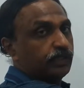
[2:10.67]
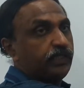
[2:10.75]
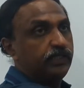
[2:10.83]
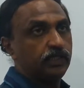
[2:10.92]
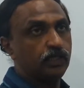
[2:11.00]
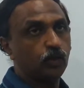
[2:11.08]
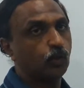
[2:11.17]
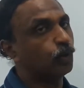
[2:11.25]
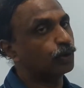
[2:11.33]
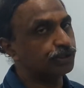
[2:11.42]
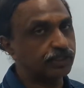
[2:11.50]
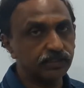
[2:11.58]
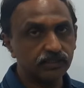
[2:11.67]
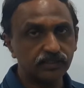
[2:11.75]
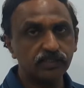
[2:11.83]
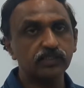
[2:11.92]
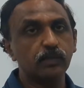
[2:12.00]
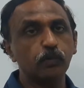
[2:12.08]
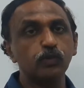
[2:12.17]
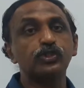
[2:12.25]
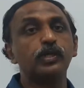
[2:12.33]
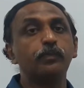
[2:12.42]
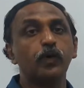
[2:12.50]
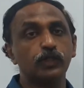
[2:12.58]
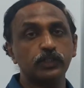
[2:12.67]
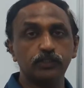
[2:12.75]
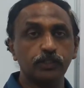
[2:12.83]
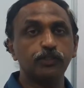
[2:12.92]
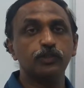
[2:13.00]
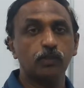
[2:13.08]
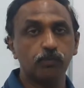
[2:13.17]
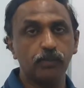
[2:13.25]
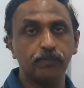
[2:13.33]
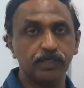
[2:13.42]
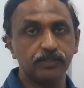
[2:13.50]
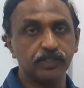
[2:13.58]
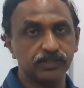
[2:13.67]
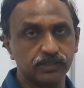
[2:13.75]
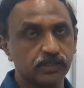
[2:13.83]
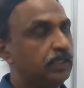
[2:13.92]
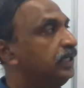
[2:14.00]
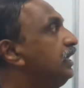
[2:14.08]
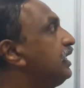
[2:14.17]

the origin. This is the most important thing to remember in this.